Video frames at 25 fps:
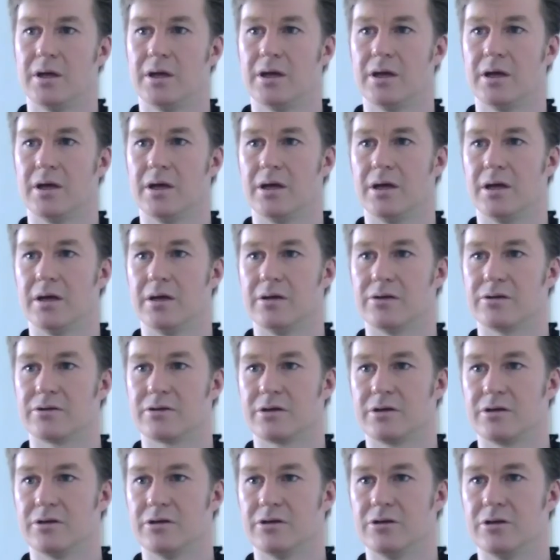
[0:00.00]
Let's
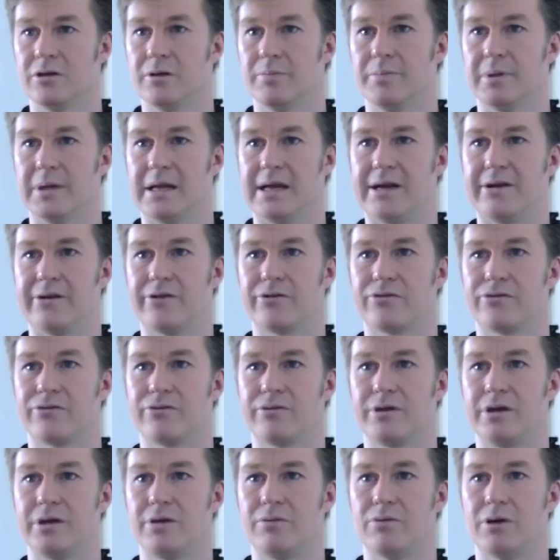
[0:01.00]
go to the
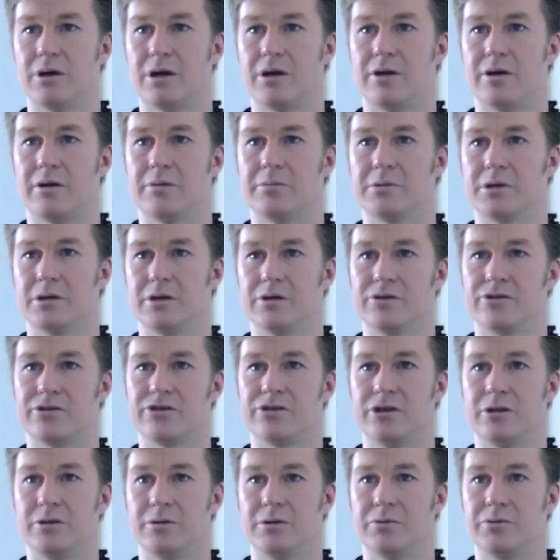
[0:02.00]
planetary one. I'm going to
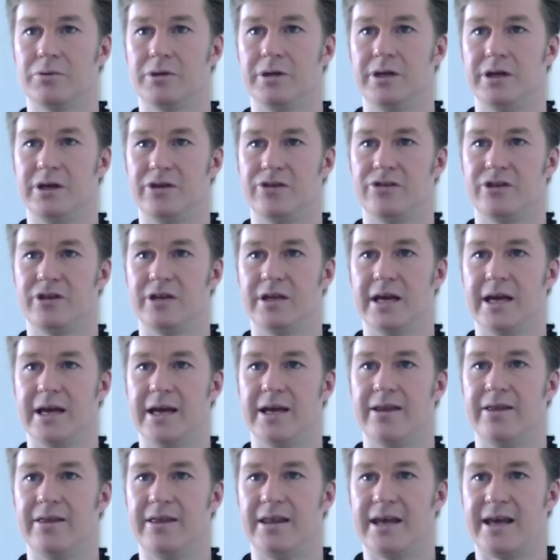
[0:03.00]
assume that we need to get
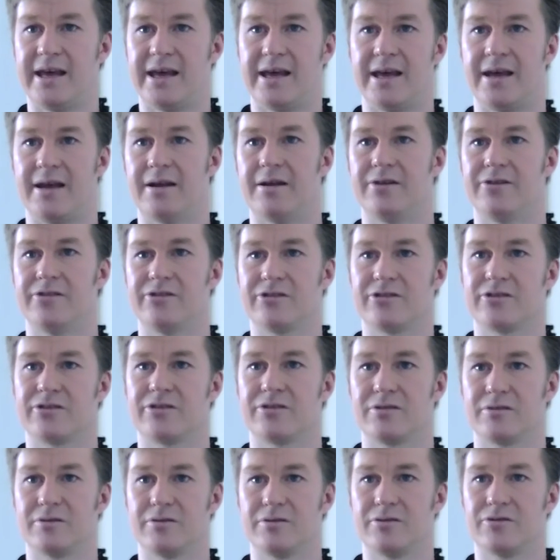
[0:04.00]
in there.
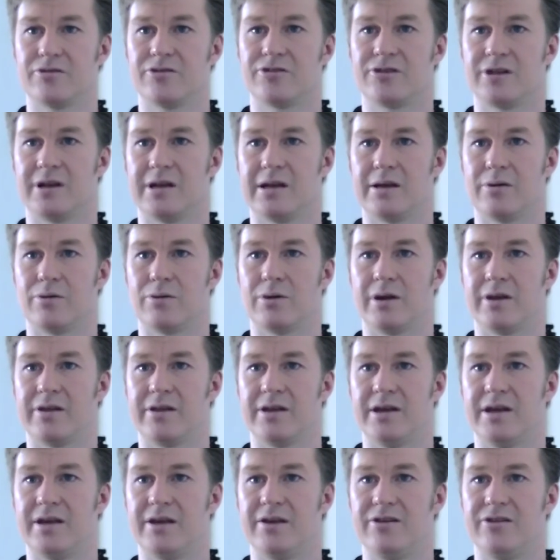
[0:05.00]
Let's select one of
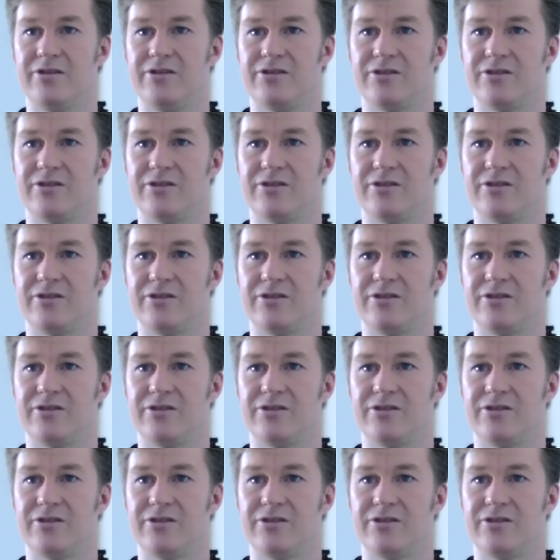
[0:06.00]
these.